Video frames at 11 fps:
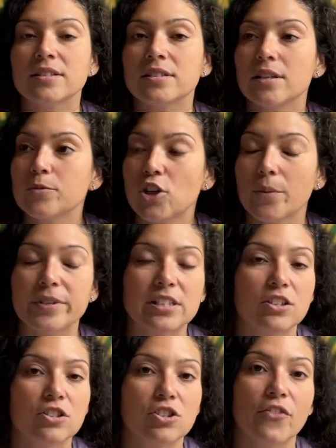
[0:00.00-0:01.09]
Some shopping
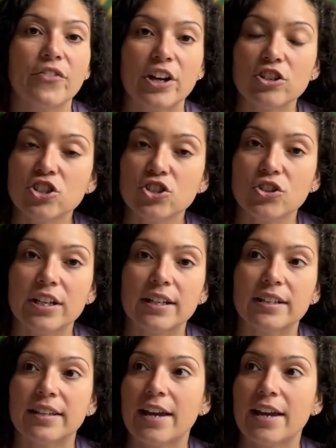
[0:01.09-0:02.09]
centers are very strict.